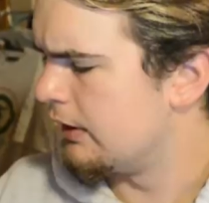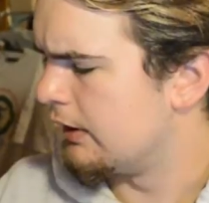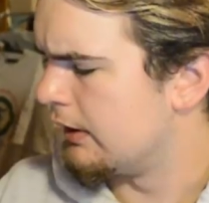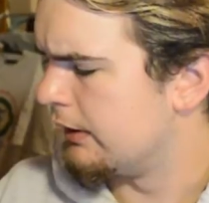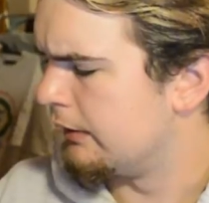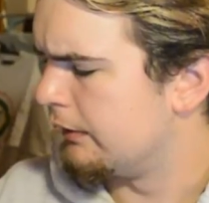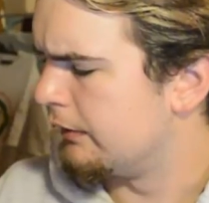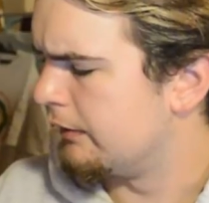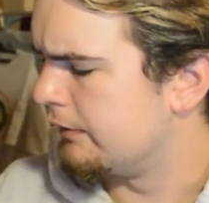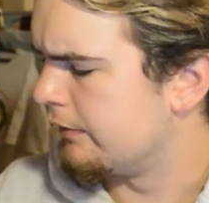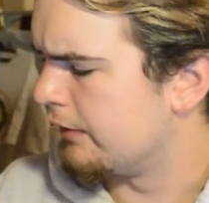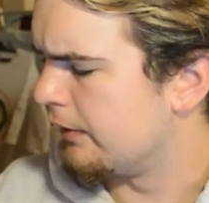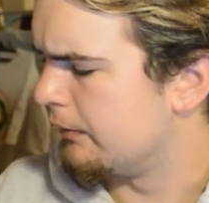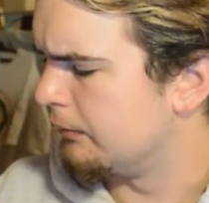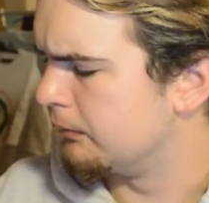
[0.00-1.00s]

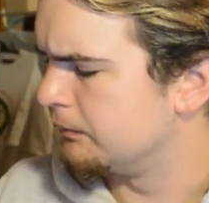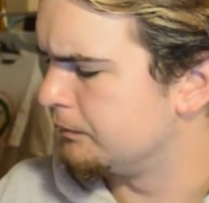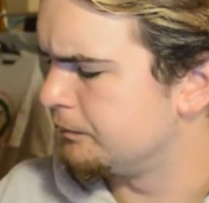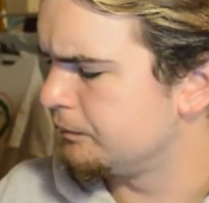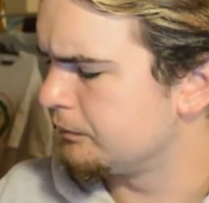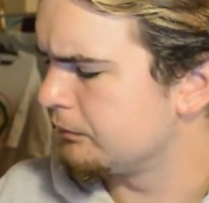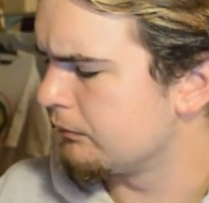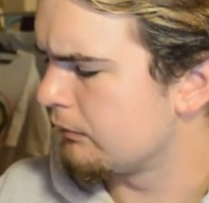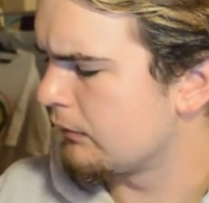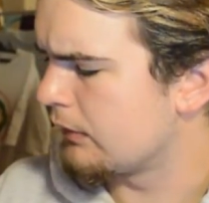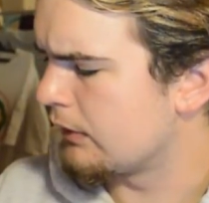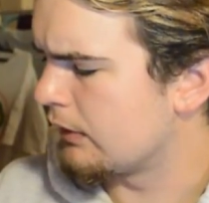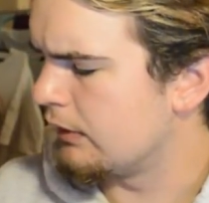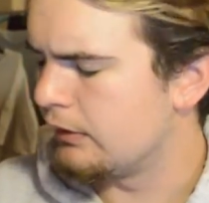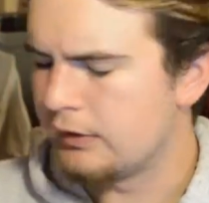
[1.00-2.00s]
and
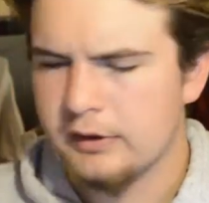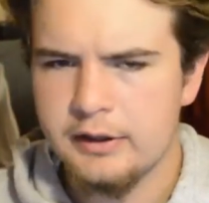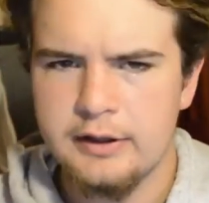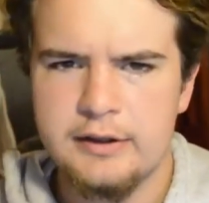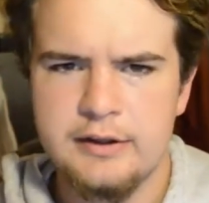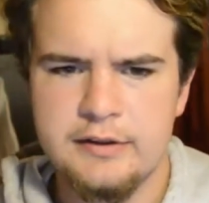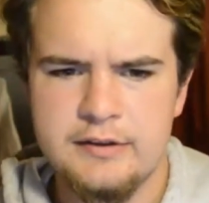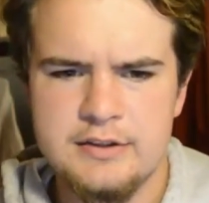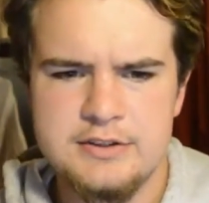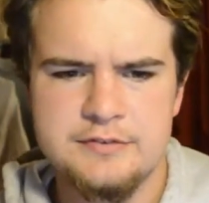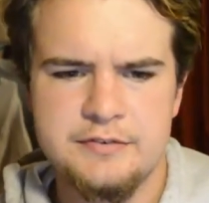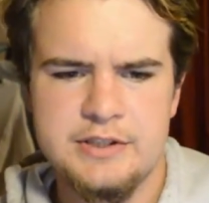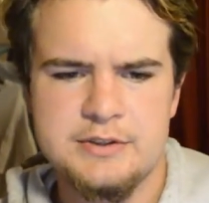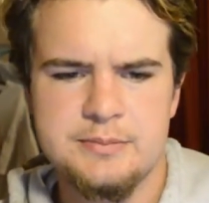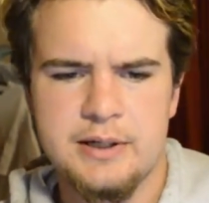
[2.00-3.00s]
this
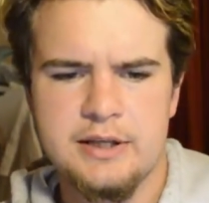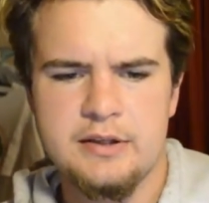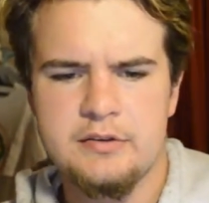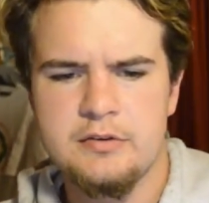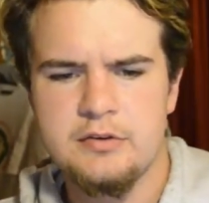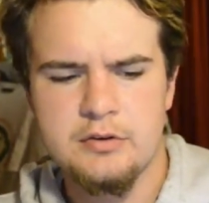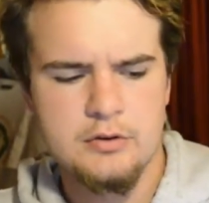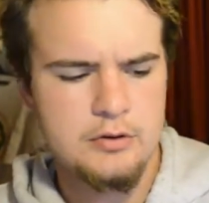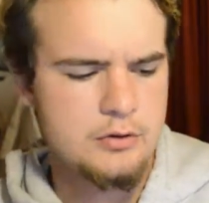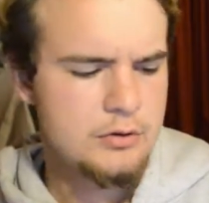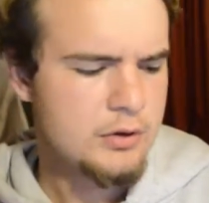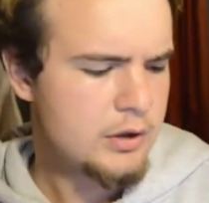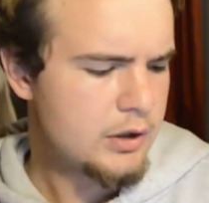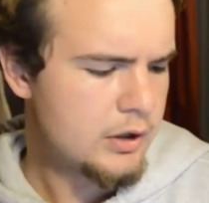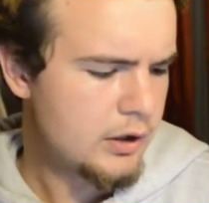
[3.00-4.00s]
feeds back into
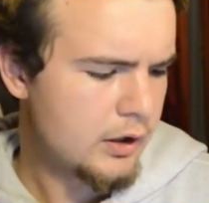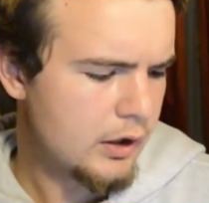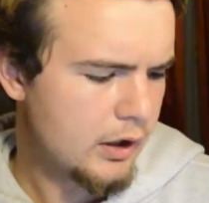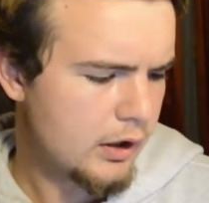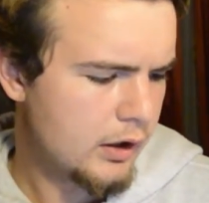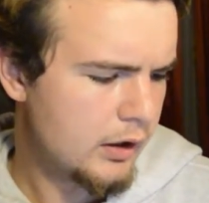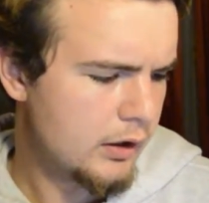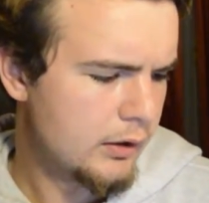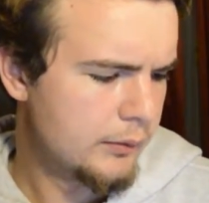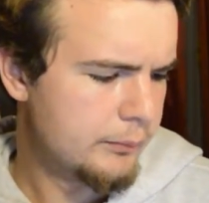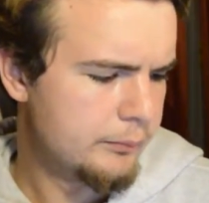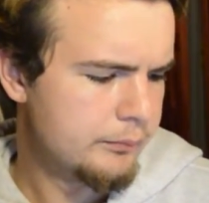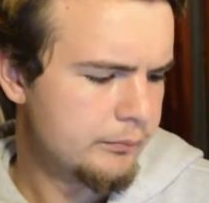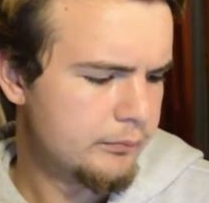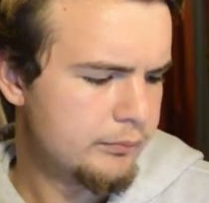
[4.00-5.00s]

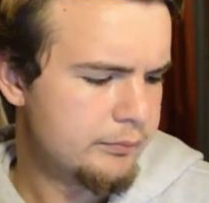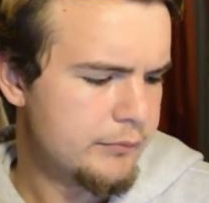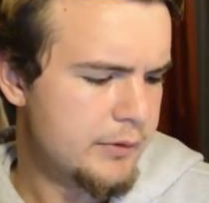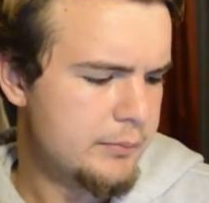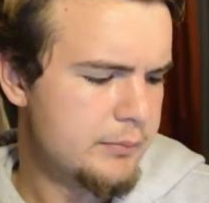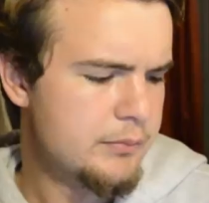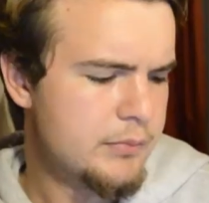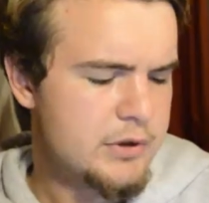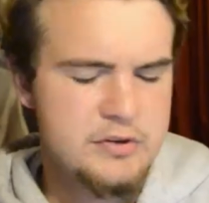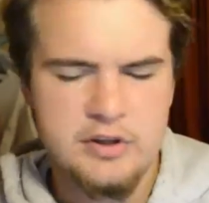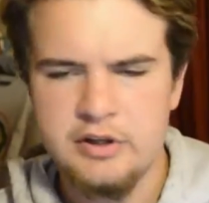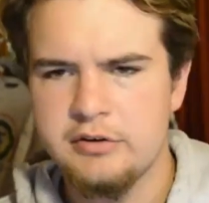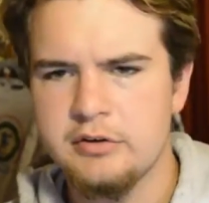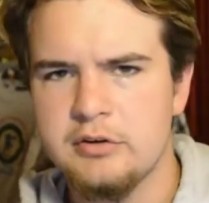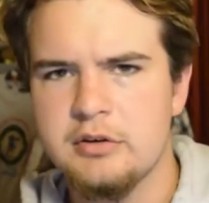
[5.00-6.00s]
the
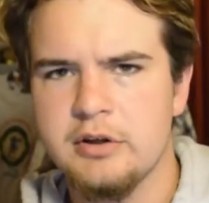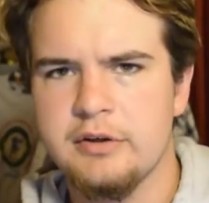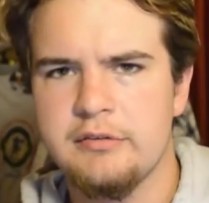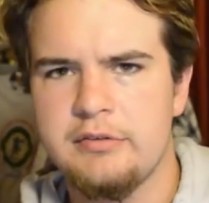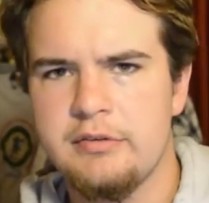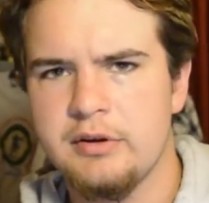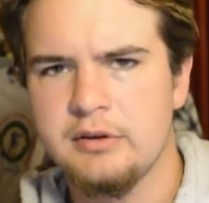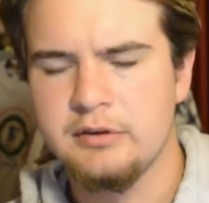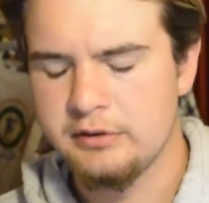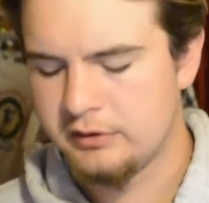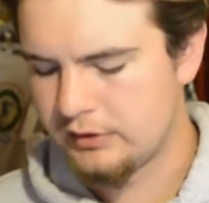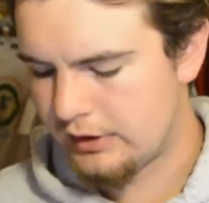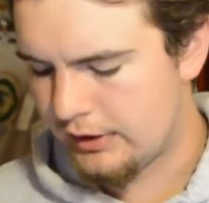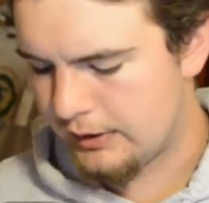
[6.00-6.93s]
material kind of thing.